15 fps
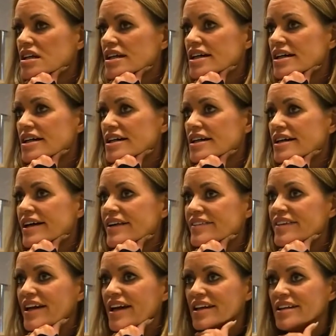
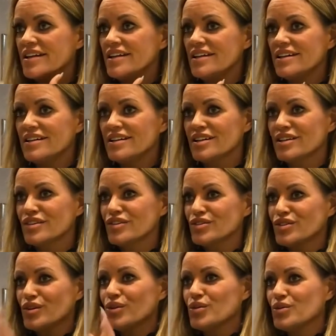And then
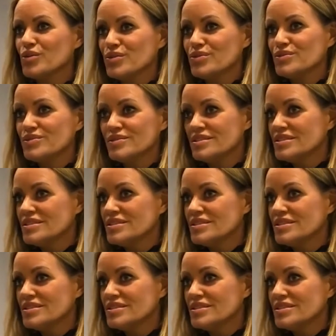the whole